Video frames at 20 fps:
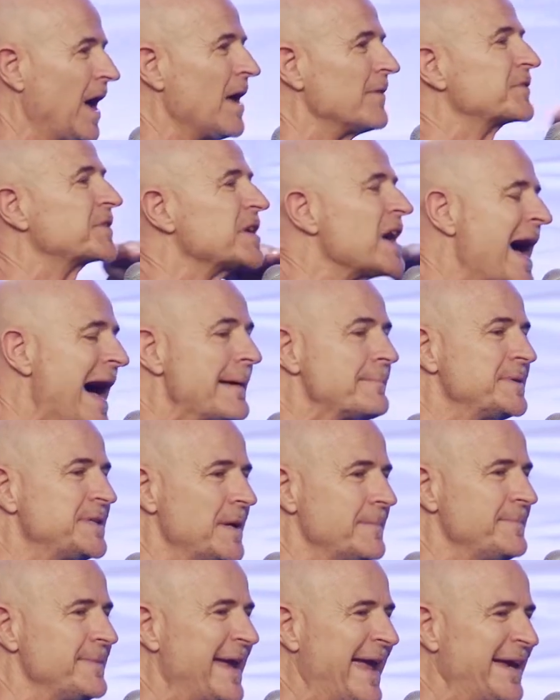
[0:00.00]
of
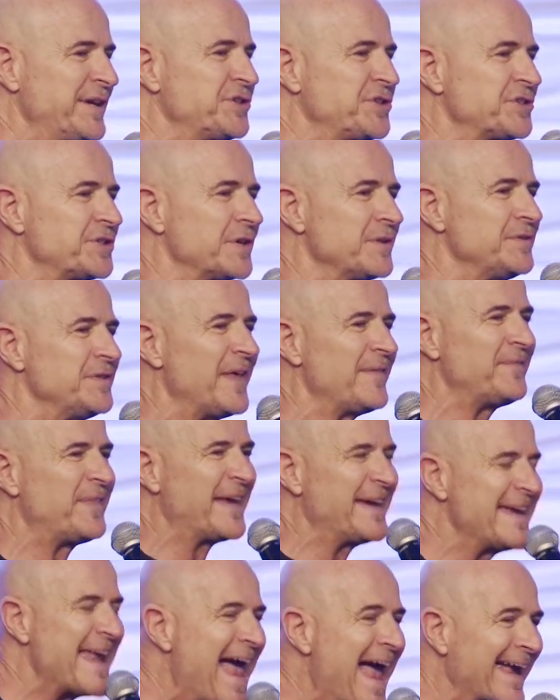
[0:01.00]
condemnation that
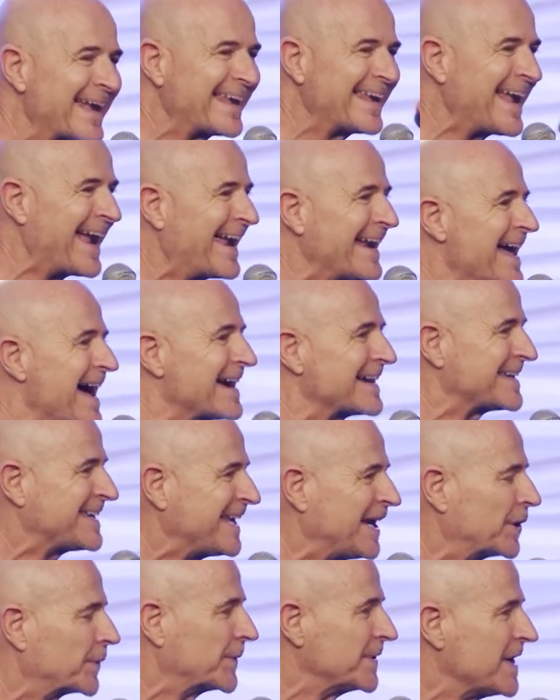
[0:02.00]
they cannot
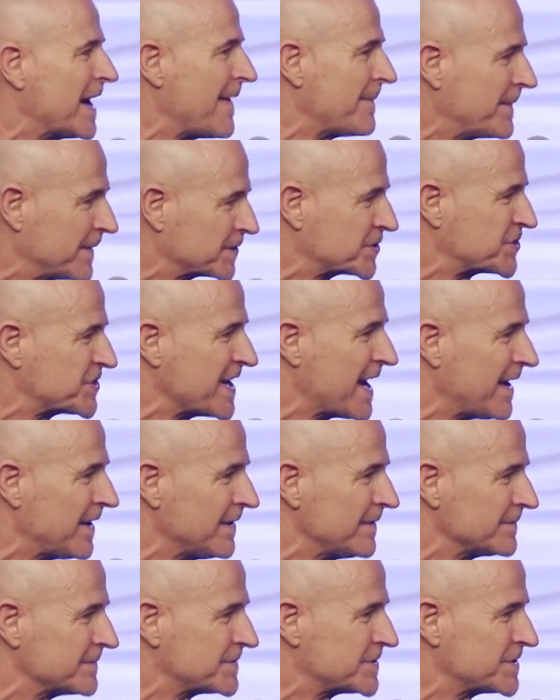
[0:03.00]
carry on
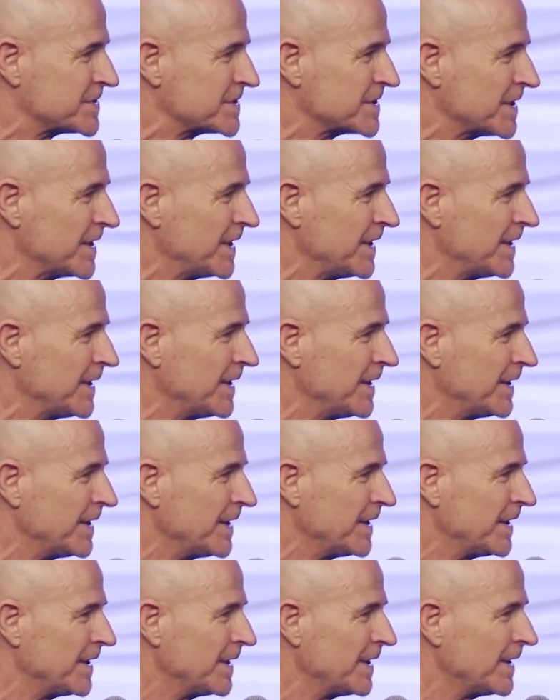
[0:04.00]
themselves.
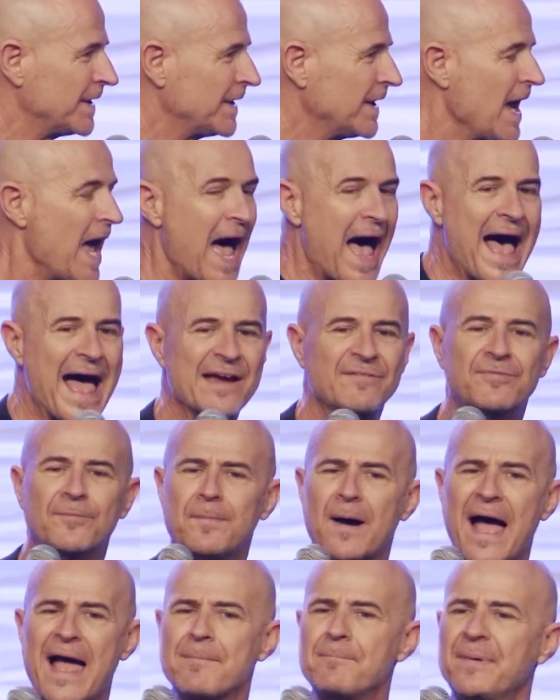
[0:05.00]

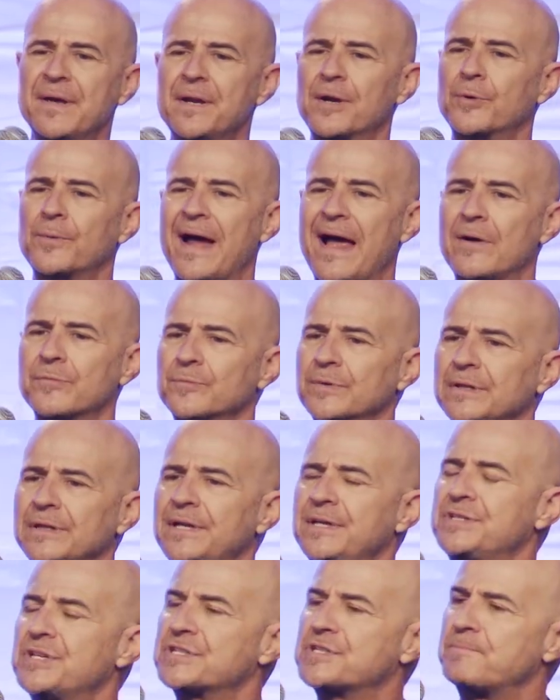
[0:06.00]
I've been around
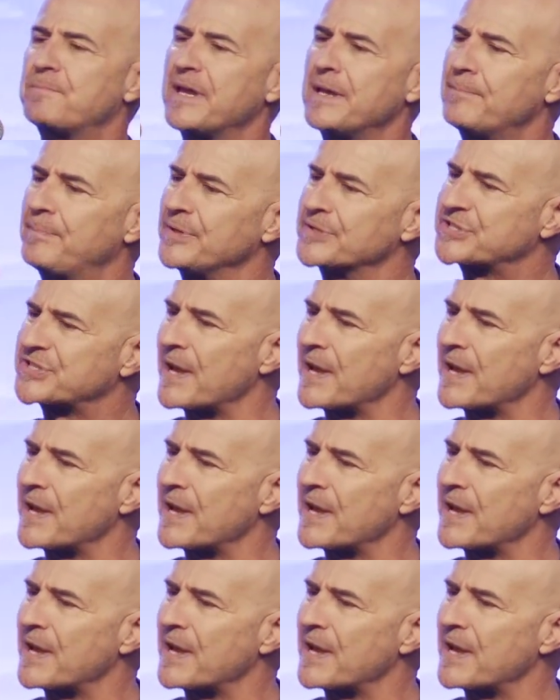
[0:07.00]
religious people